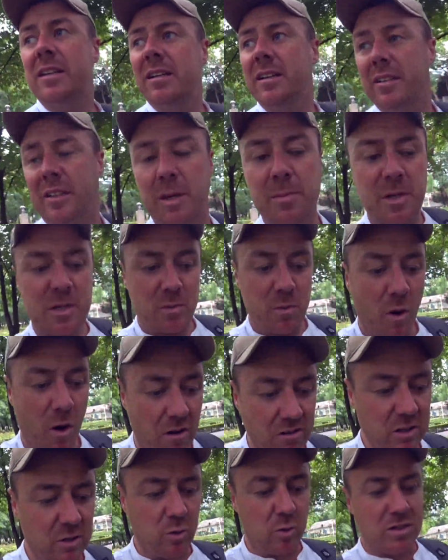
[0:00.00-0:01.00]

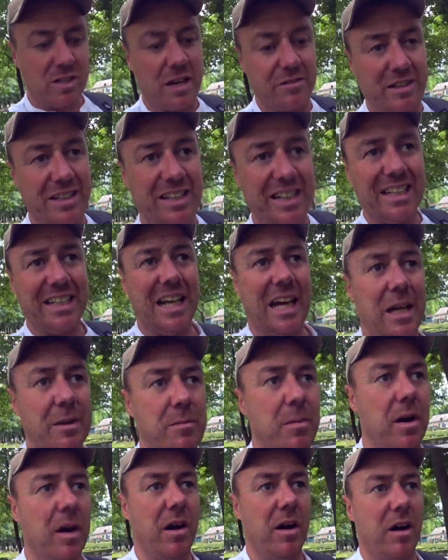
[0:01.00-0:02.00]
Timisoara does have the
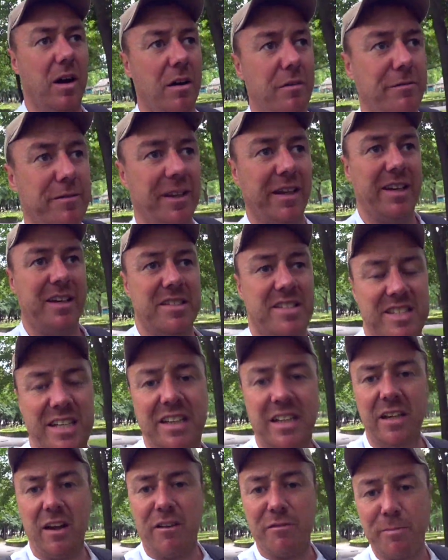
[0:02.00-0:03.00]
nickname of the
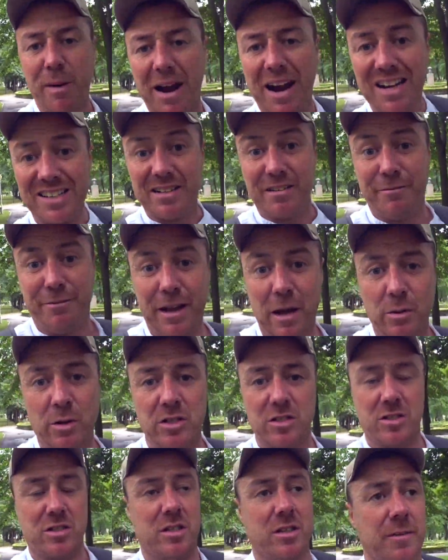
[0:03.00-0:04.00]
City of Parks and
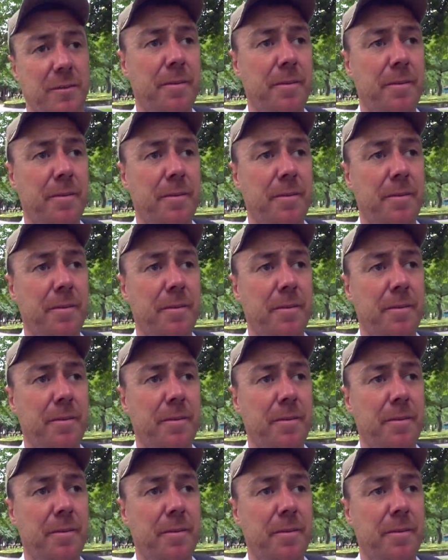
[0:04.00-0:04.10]
Flowers.